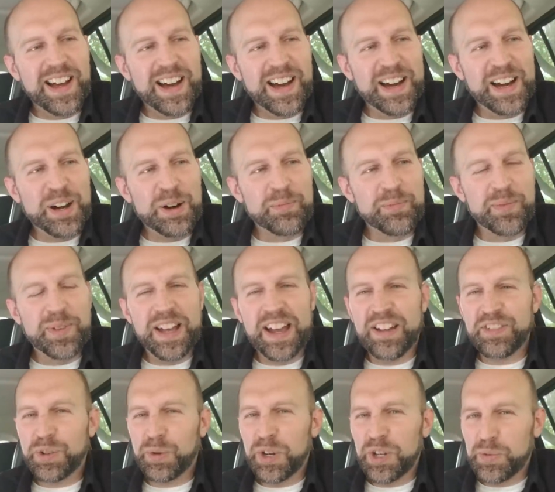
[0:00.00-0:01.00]
Um,
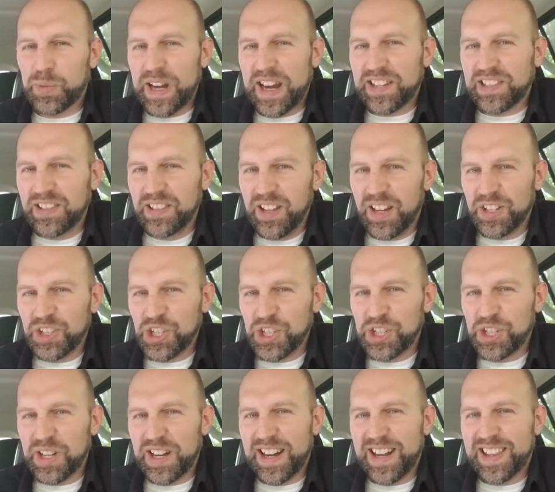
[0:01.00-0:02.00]
afterwards, we had
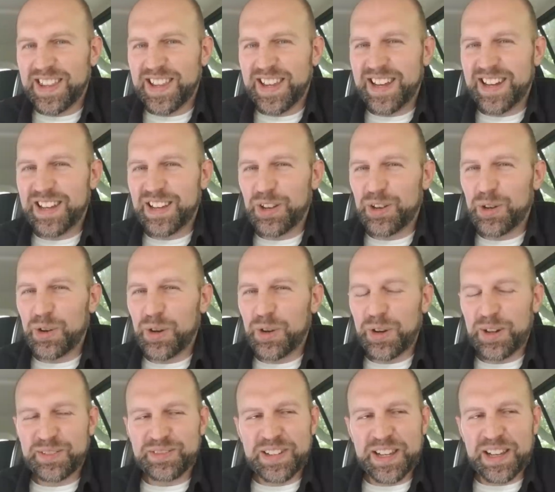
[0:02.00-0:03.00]
lunch, and then
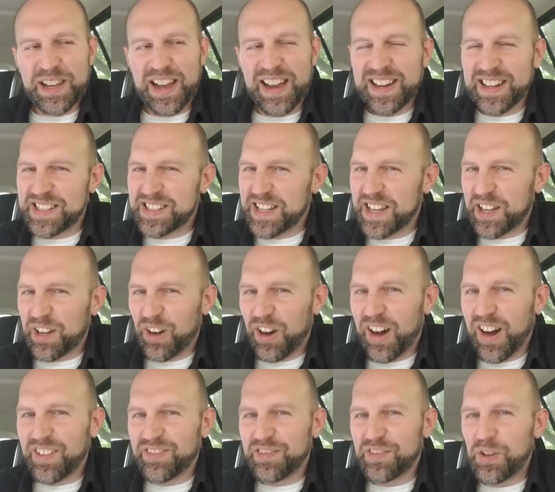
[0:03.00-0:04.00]
uh, like I had to take
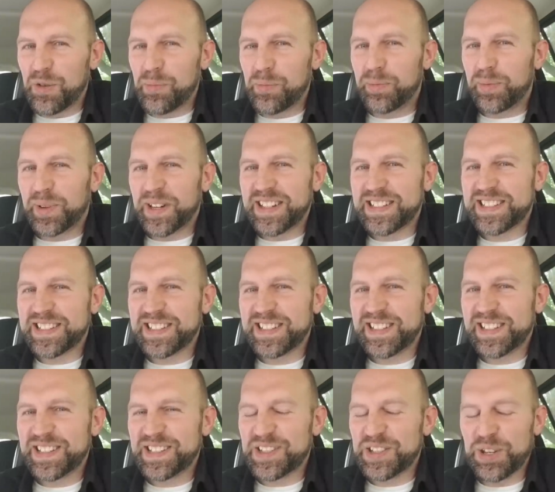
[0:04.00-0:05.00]
off, but
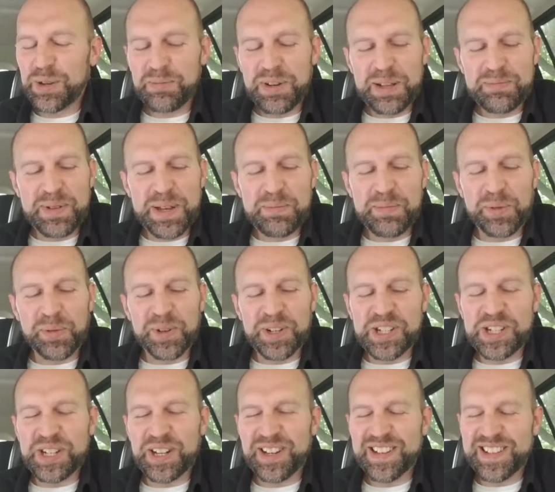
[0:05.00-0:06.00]
so many people were
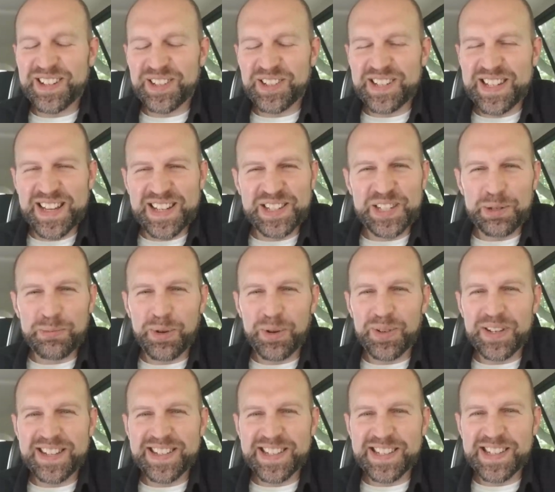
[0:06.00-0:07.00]
sharing their
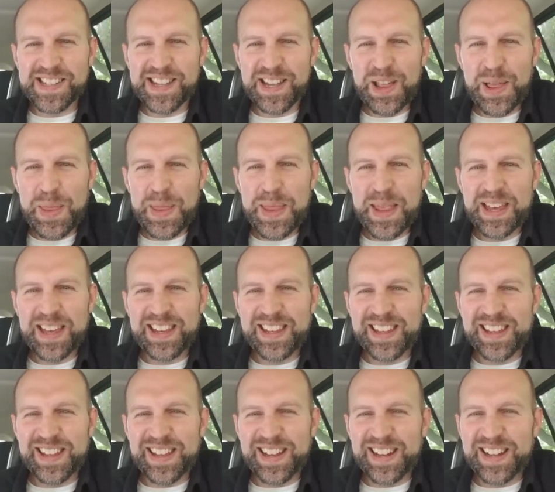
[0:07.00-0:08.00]
testimonies.
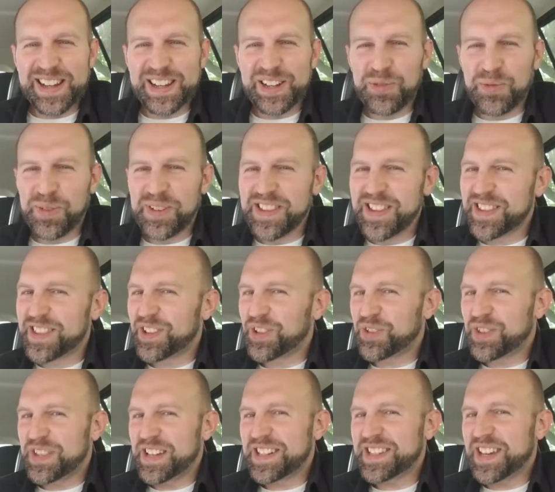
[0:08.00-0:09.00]
And one of the
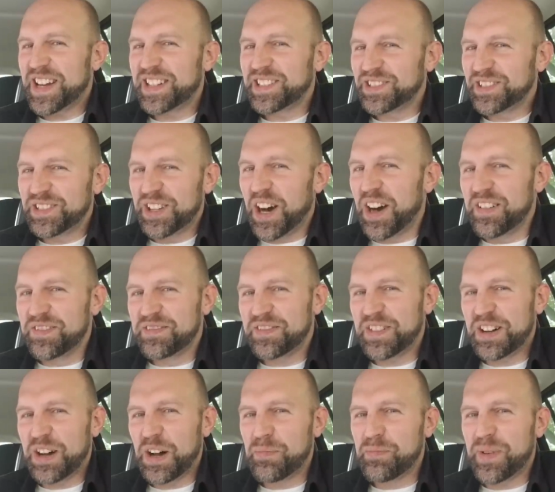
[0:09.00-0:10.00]
th- things I
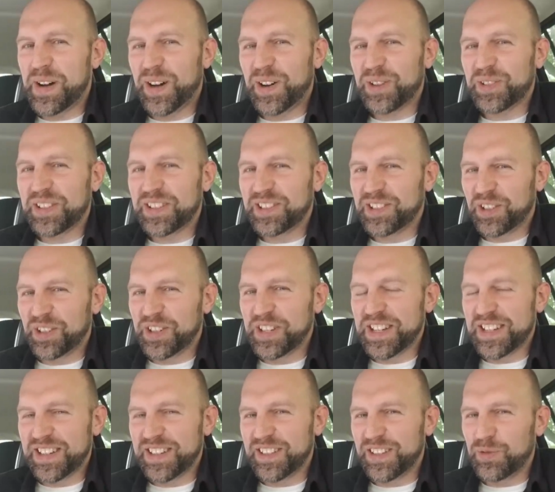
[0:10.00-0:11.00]
love about
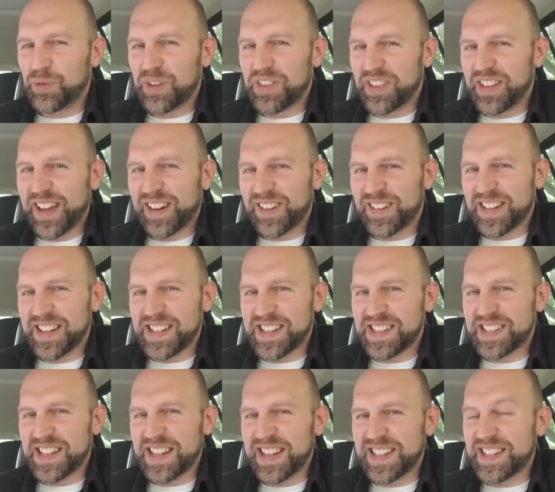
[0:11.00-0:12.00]
learning with Latter day
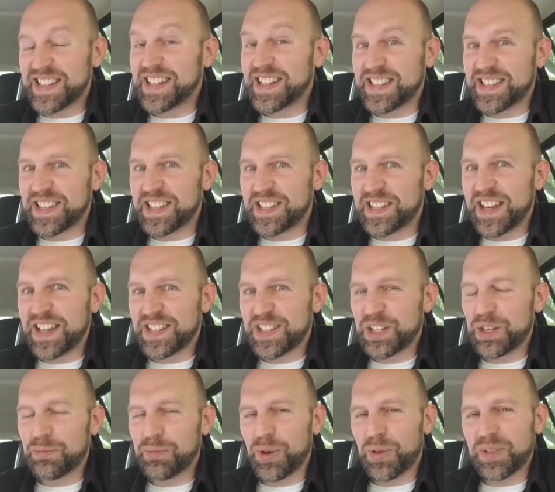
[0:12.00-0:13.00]
Saints is the
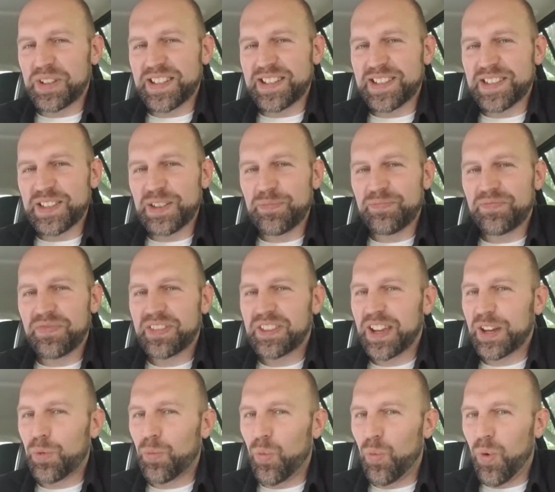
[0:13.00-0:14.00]
testimonies.
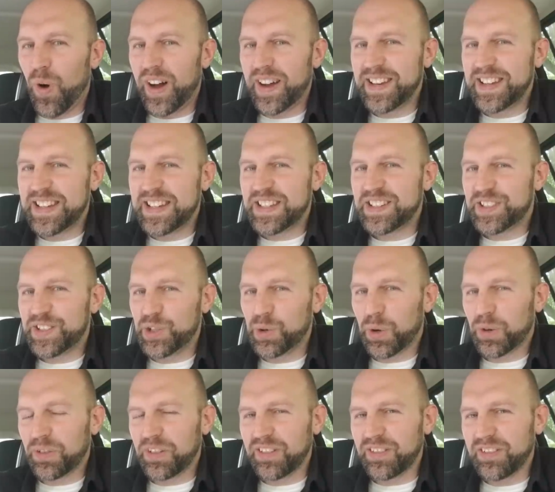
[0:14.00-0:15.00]
Like, what is
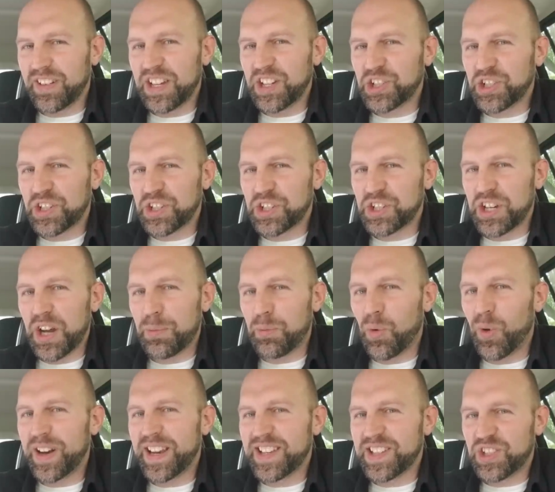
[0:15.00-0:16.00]
your relationship?
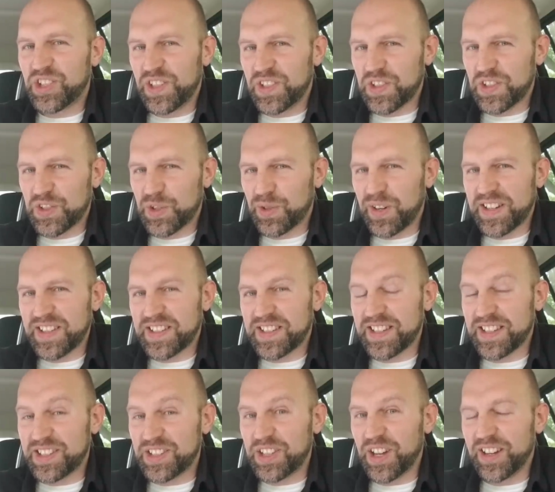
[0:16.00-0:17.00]
What has Jesus
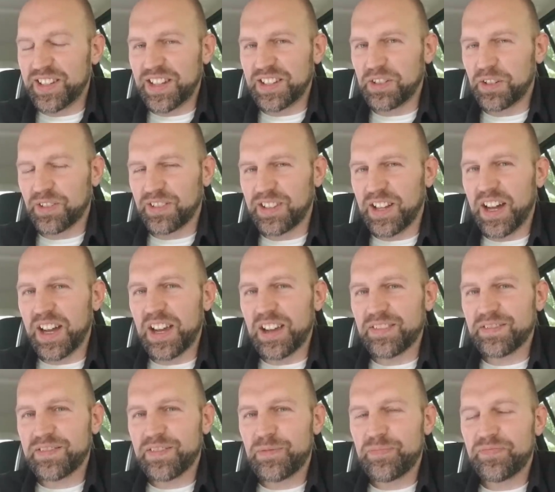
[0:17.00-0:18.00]
Christ done in your
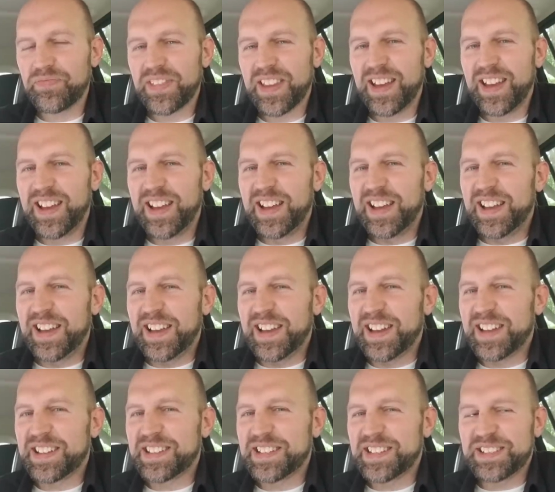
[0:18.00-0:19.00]
life?
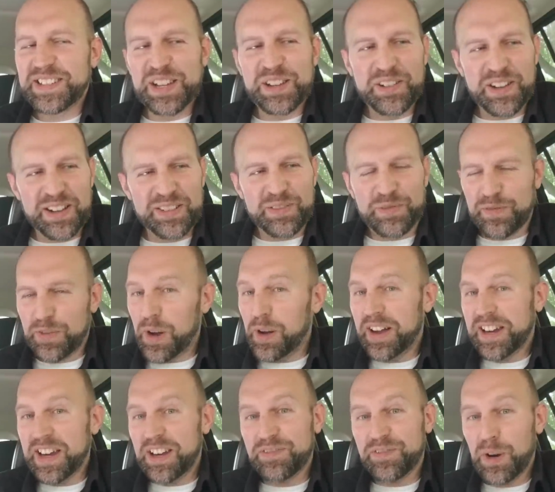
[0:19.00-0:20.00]
And, like,
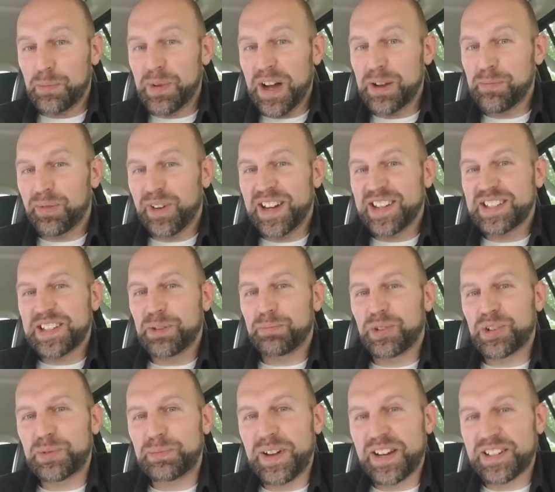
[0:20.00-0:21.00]
from, again, from my Protestant
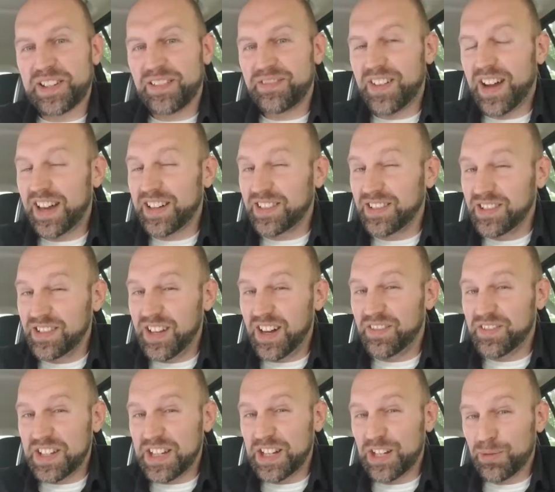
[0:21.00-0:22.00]
perspective, I'd
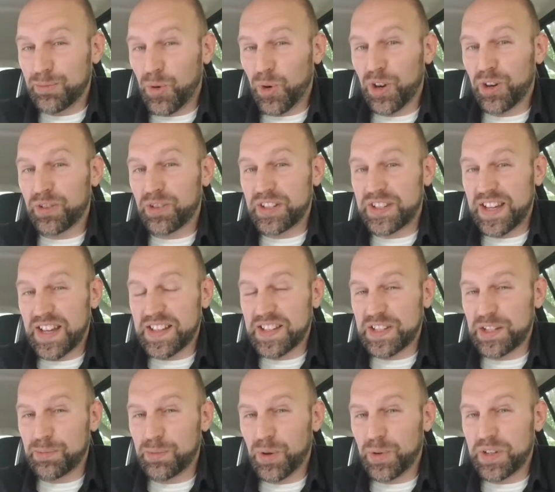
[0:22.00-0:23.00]
love to hear more
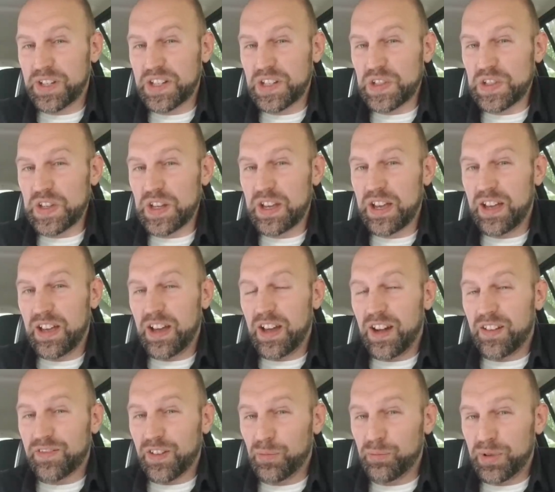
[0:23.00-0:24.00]
testimonies
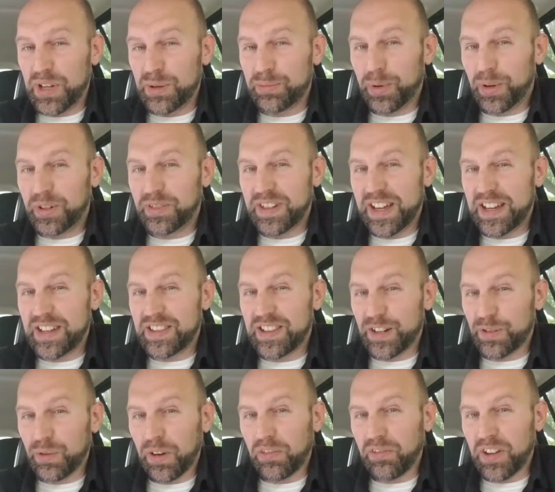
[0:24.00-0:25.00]
from people and
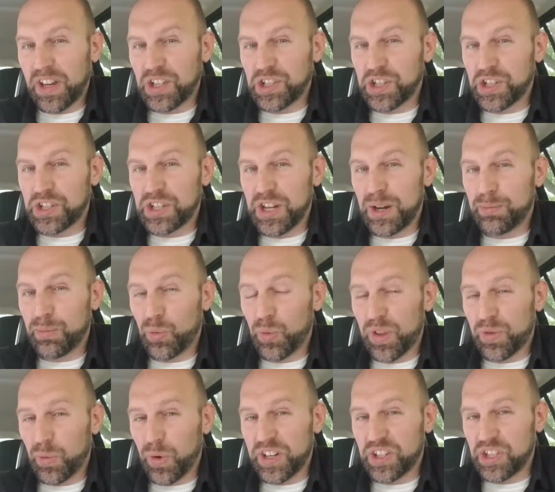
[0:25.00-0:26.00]
their relationship
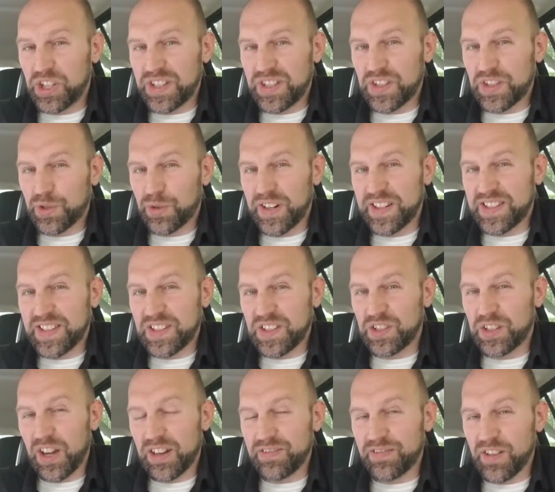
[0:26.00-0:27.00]
with what Jesus Christ has
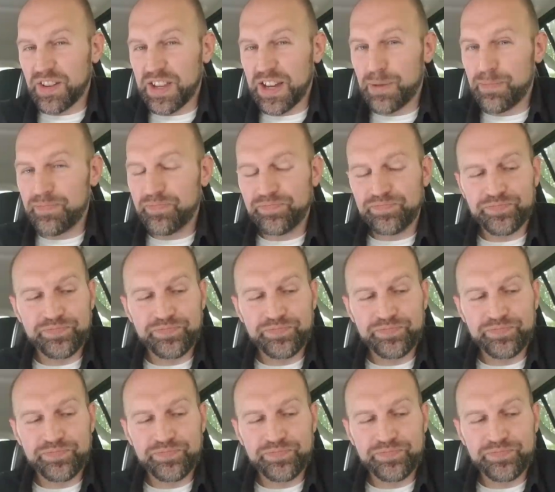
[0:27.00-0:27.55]
done for them.